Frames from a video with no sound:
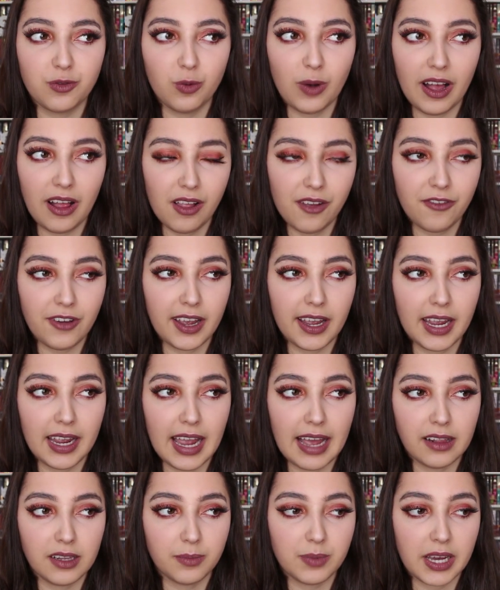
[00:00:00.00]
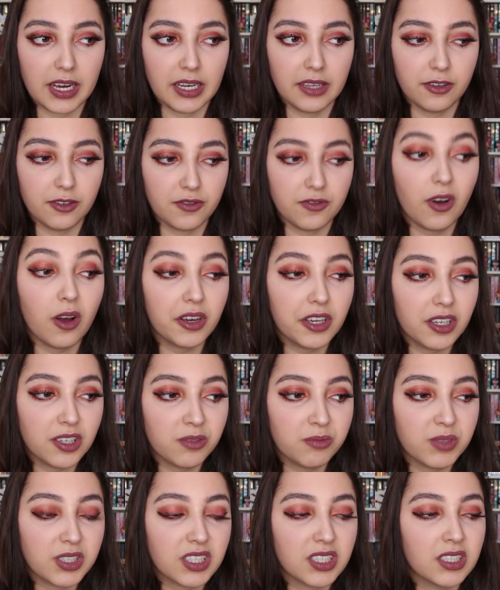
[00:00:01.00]
well if I end up getting those
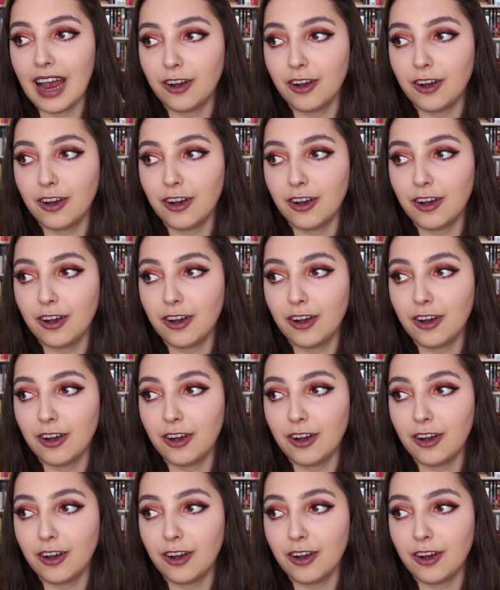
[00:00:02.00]
volumes.